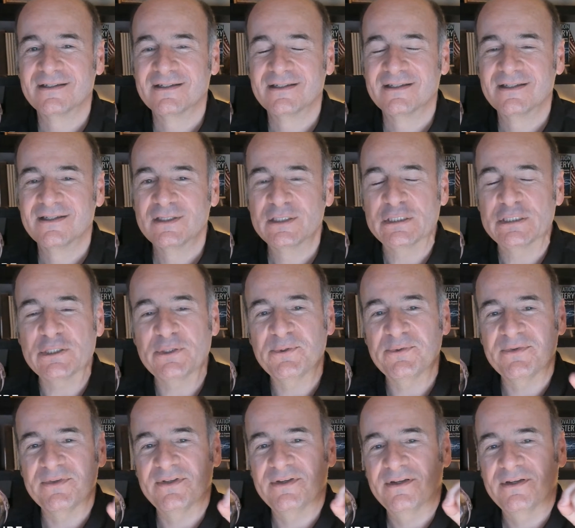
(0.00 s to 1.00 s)
So
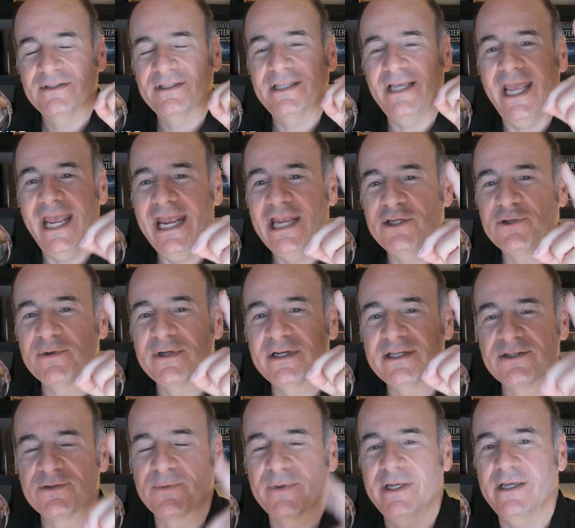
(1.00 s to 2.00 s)
the hatred
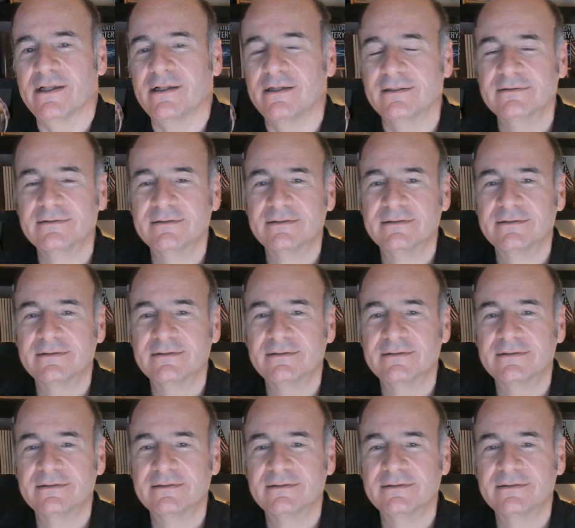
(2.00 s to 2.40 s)
is real.